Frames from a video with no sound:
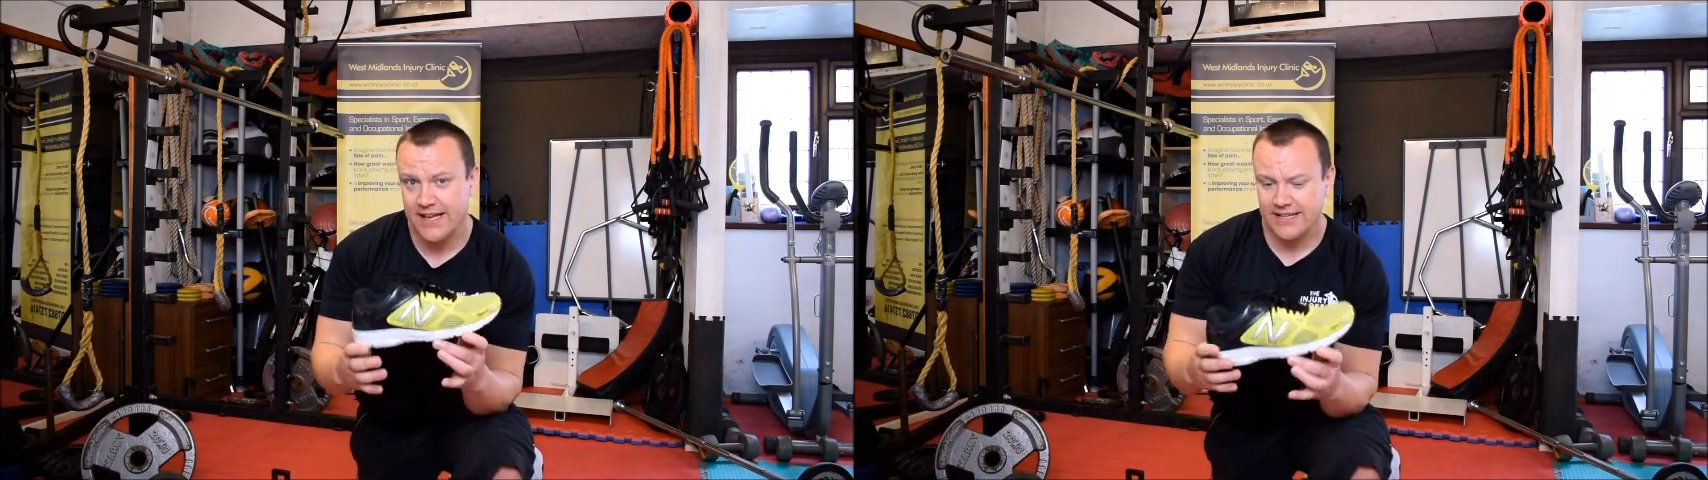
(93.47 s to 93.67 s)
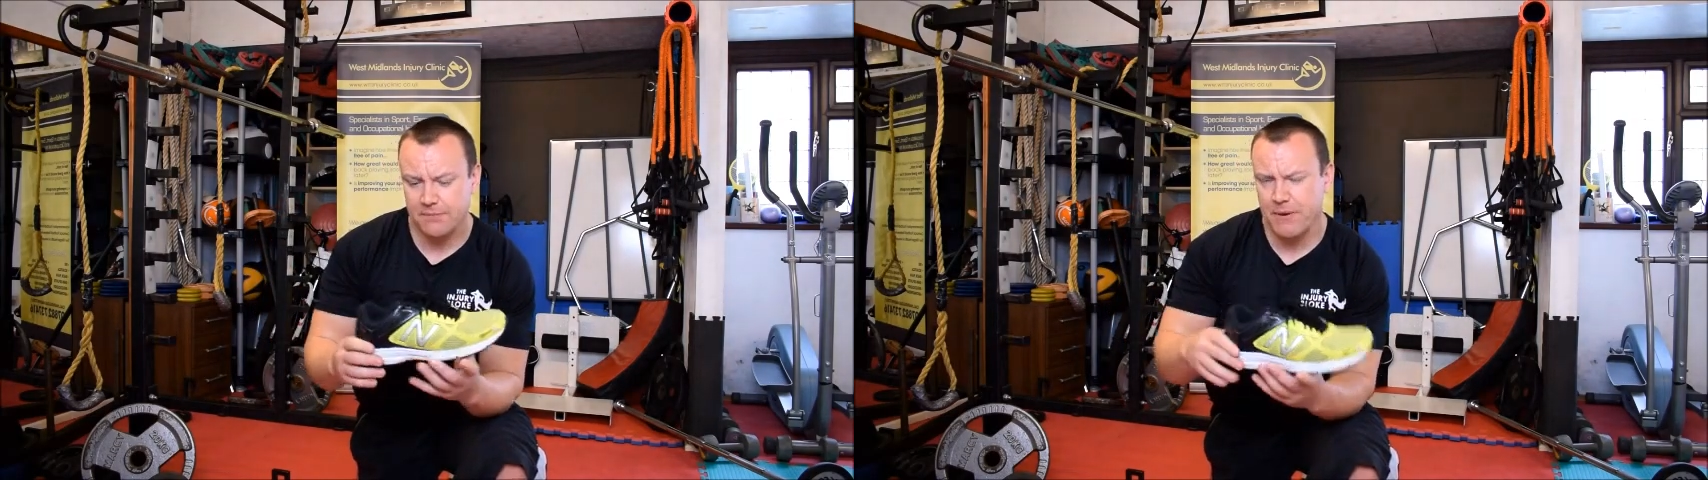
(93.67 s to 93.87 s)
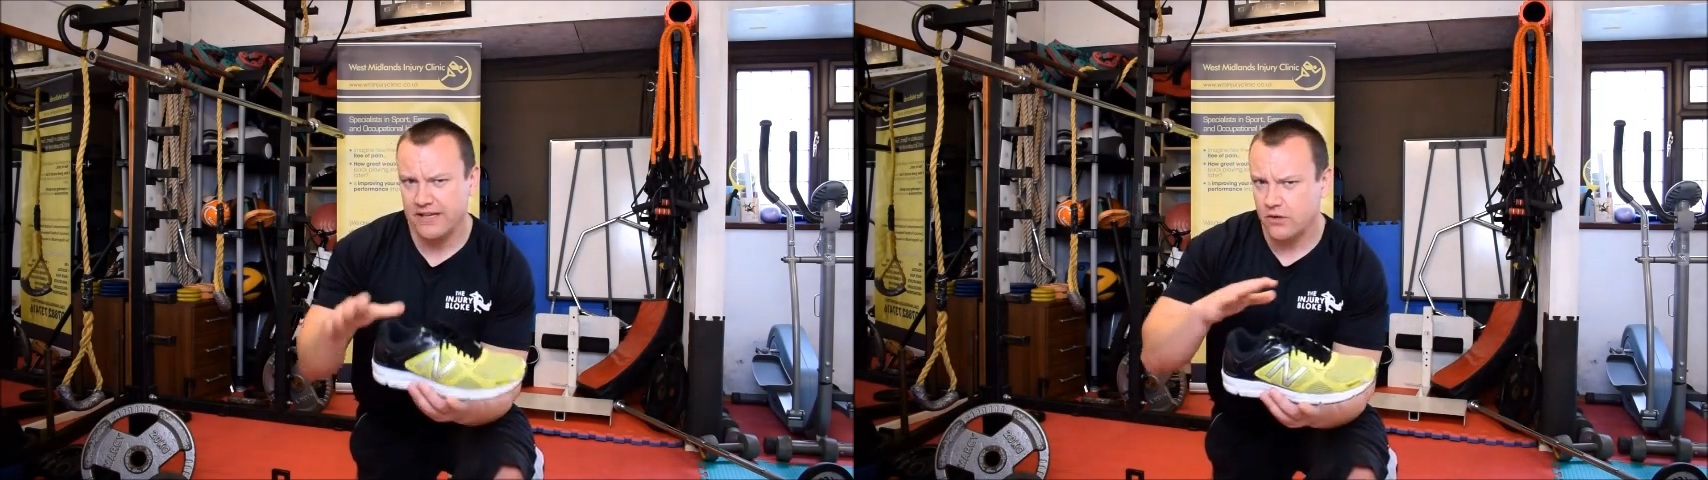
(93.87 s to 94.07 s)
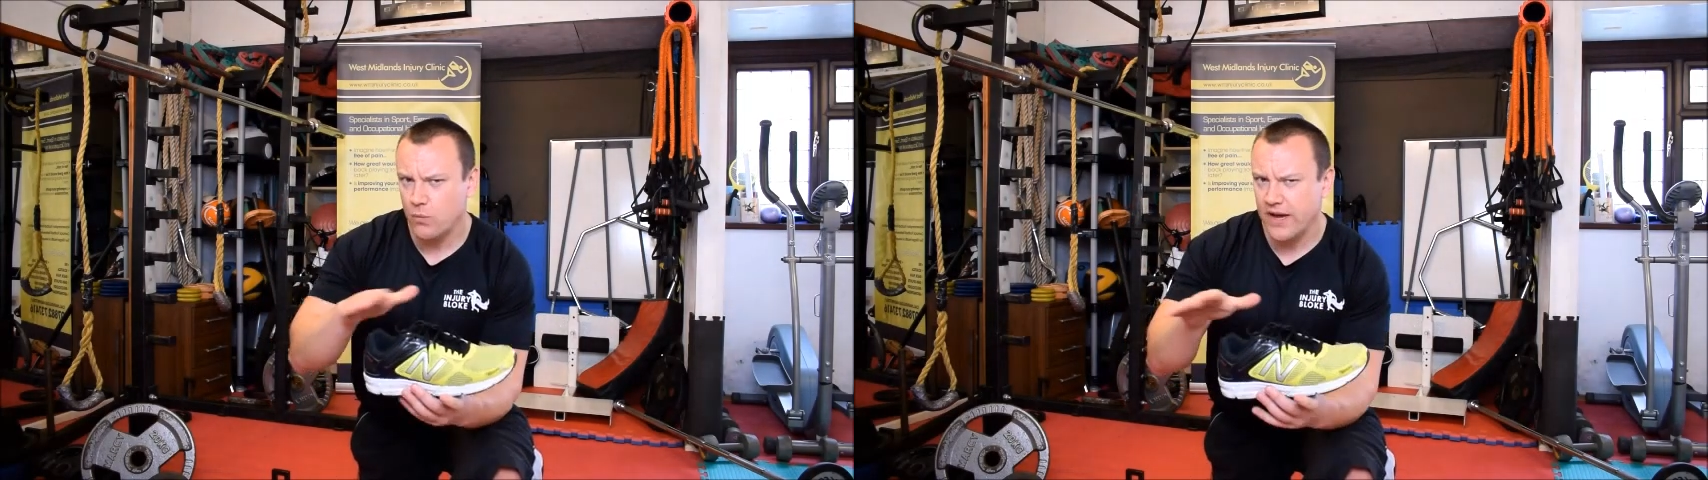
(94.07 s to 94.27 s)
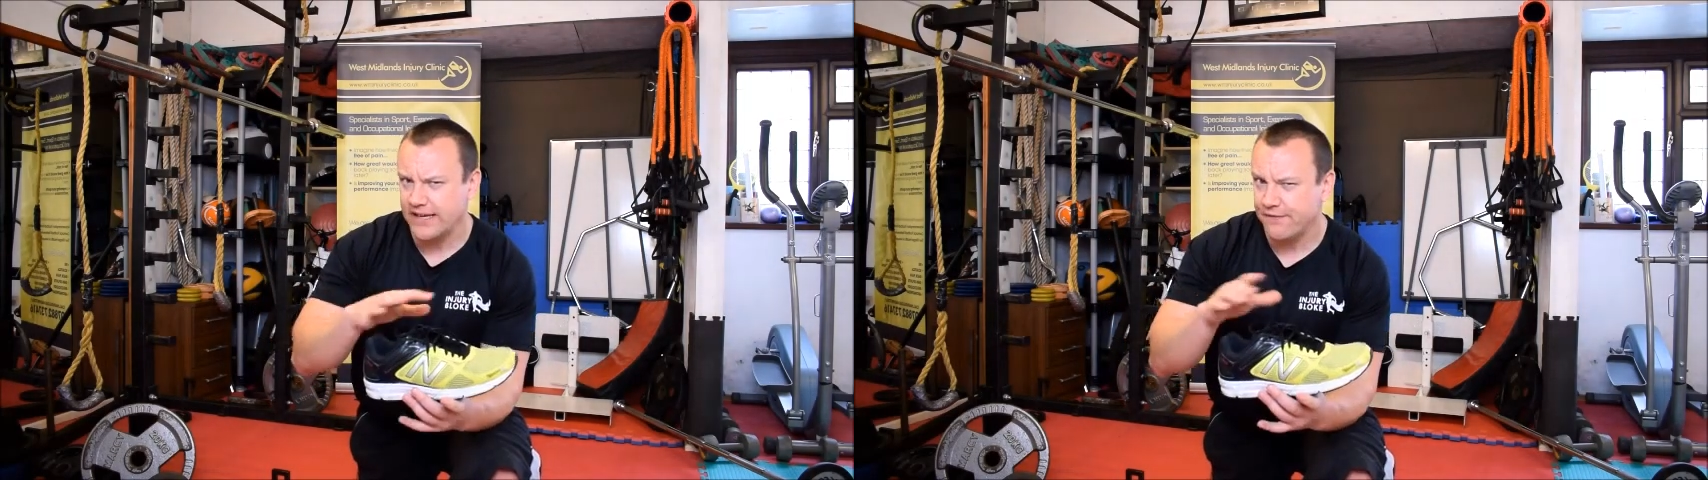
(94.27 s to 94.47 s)
depending on
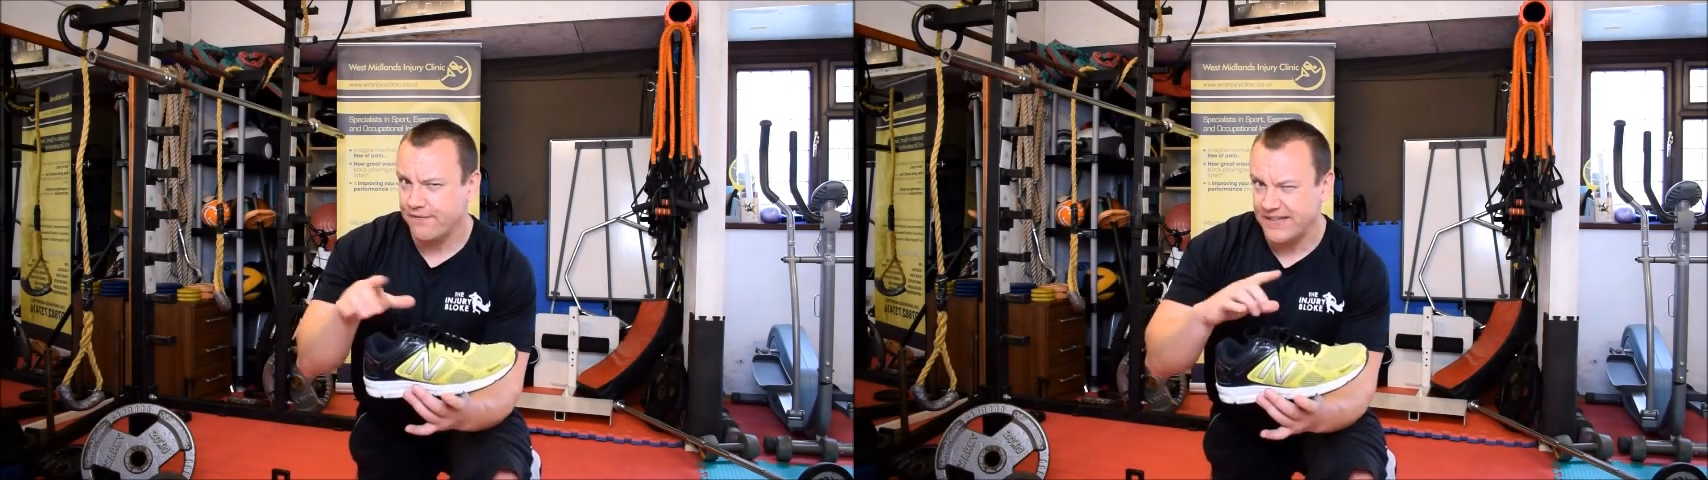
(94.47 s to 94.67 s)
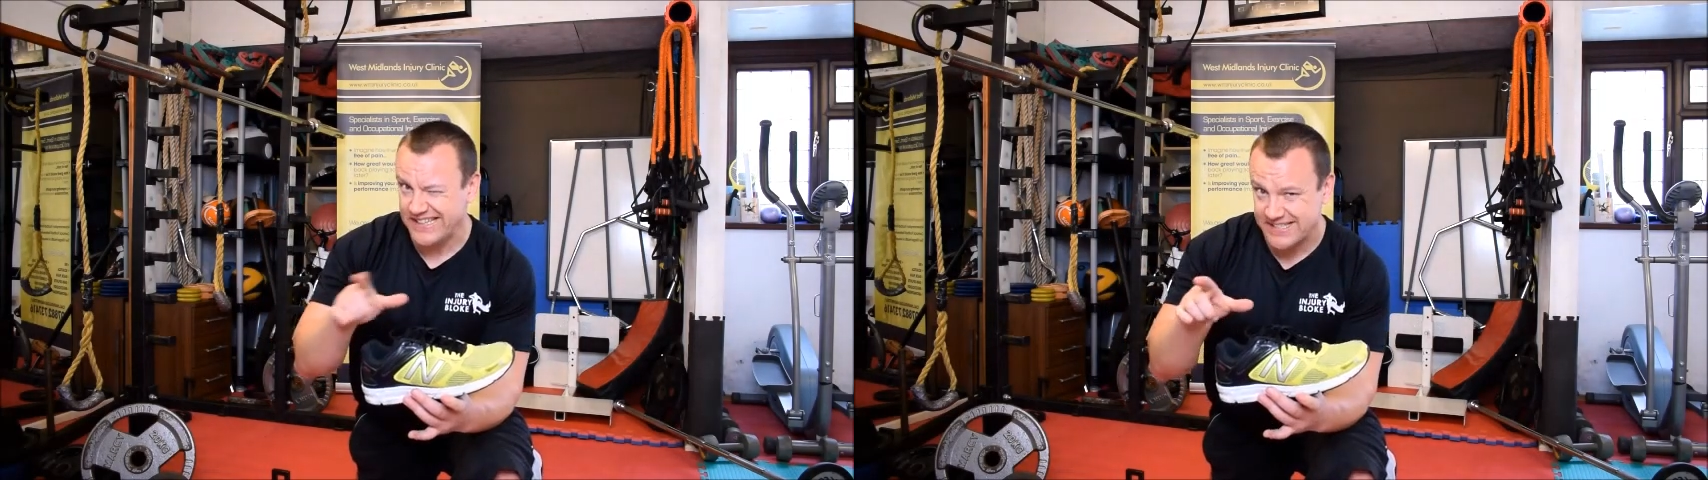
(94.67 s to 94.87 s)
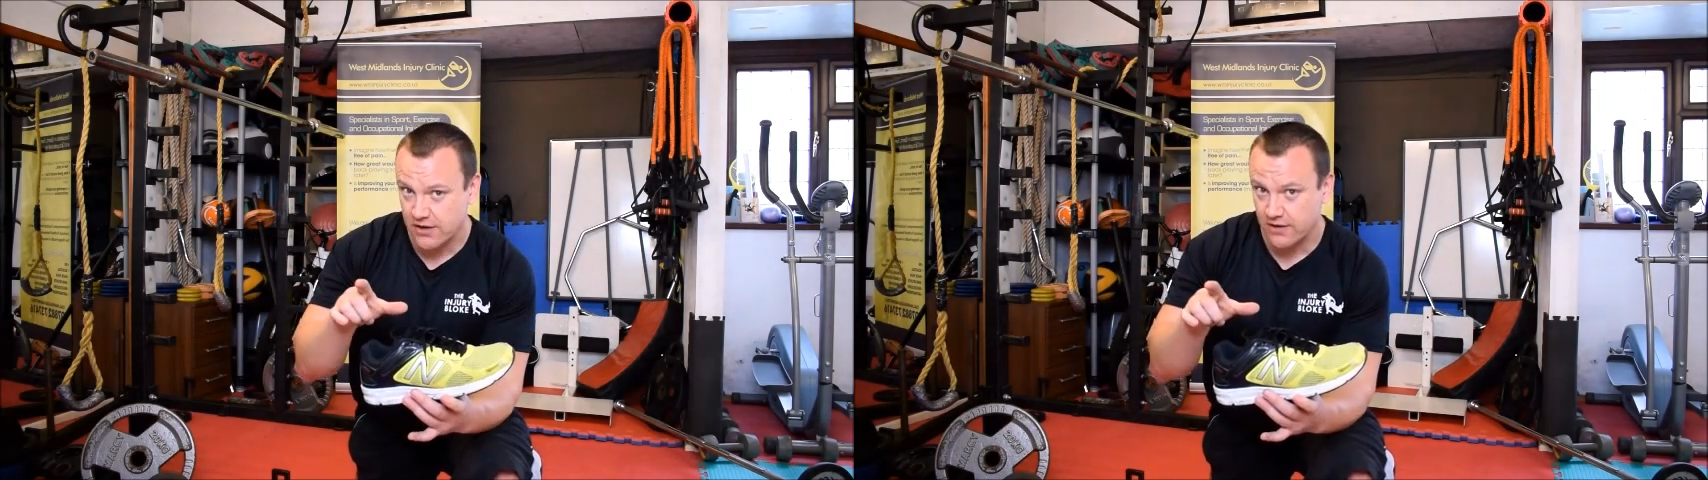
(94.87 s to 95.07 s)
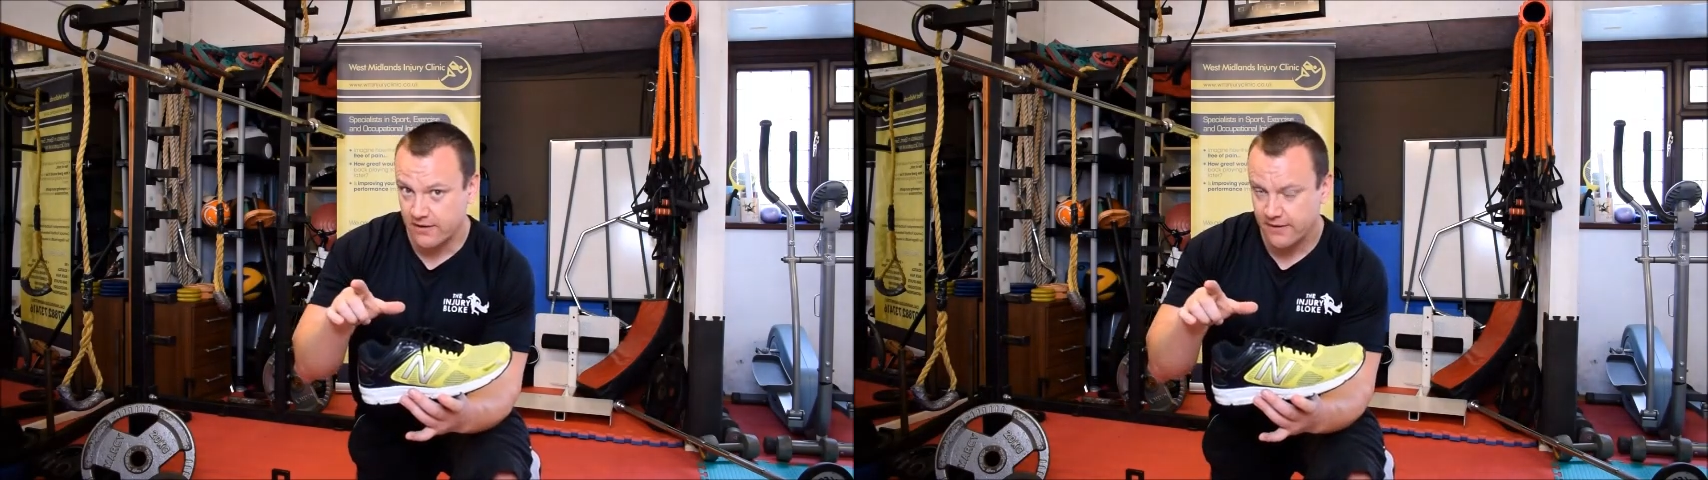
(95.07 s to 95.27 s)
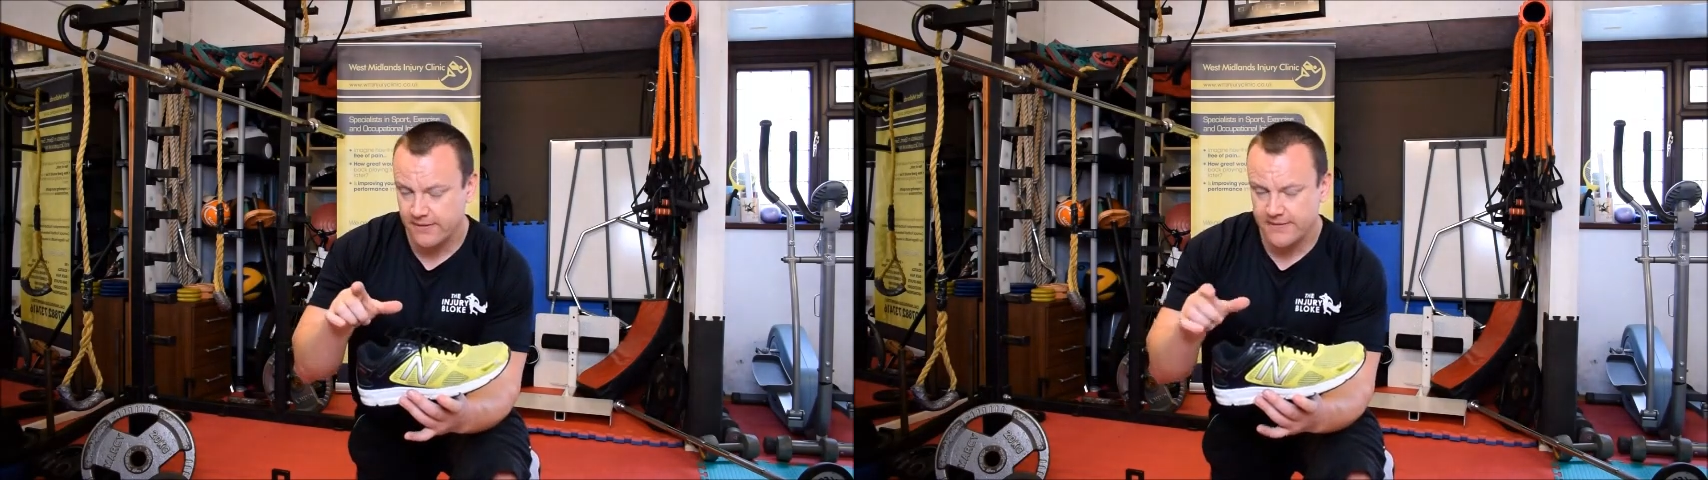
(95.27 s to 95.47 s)
where your feet are,